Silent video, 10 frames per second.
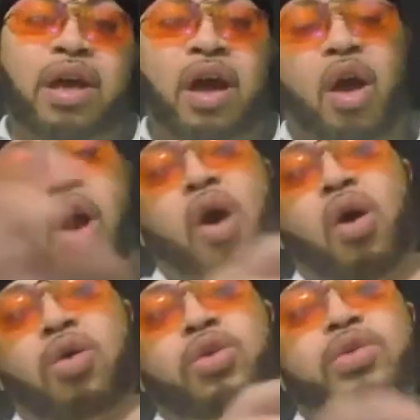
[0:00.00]
are
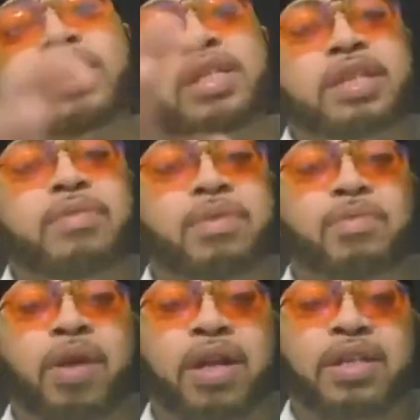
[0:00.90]
all using
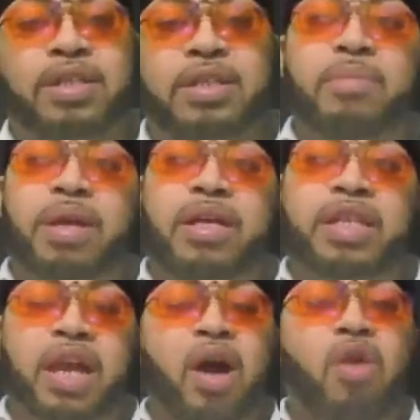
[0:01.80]
deceptive practices because
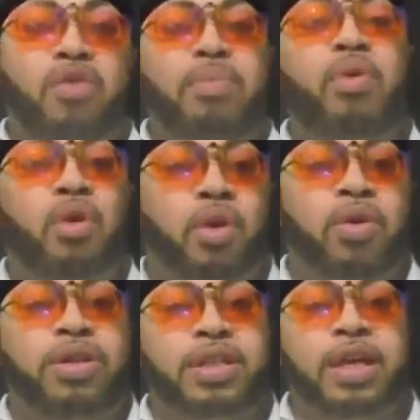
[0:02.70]
they all report
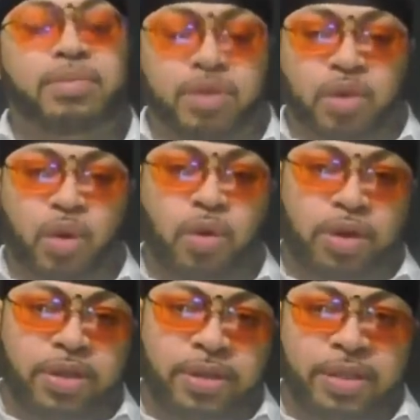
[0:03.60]
on the same stories,